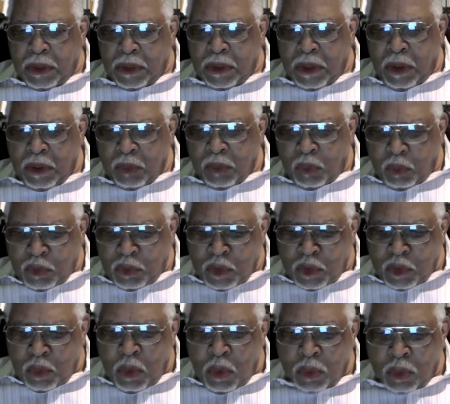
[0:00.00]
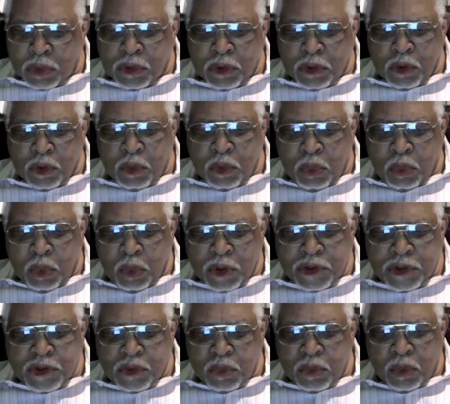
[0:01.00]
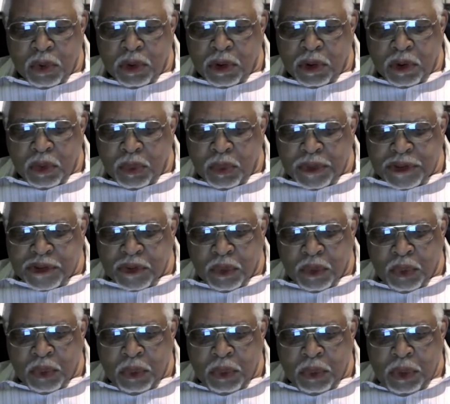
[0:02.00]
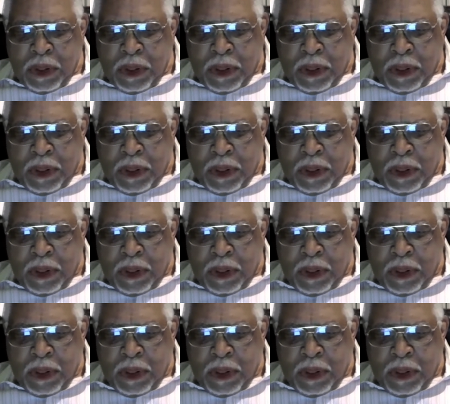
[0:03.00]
that you want to do what you want to do with your